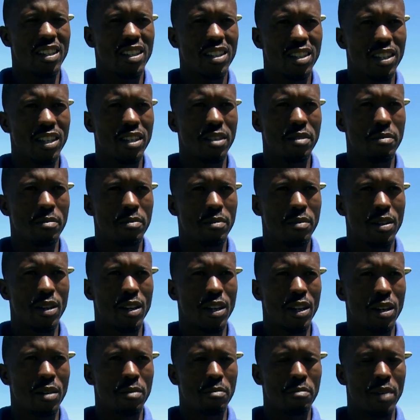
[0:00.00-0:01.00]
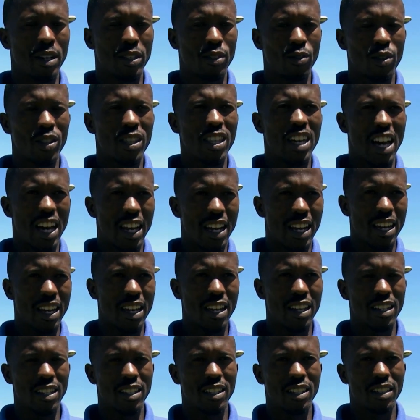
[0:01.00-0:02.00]
team but on the other
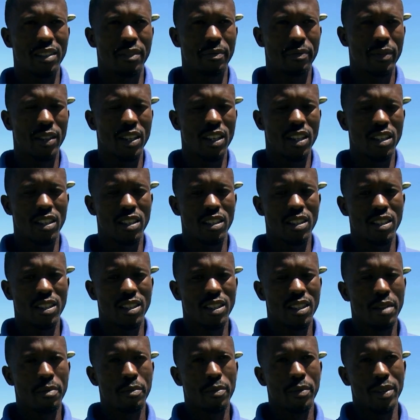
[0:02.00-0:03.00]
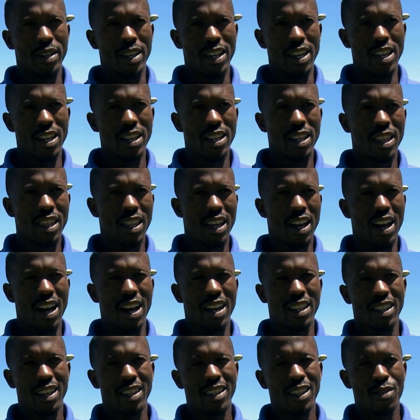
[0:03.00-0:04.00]
hand since I'm in
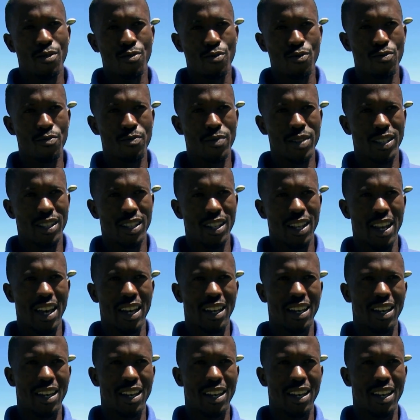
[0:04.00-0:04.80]
another room, as in like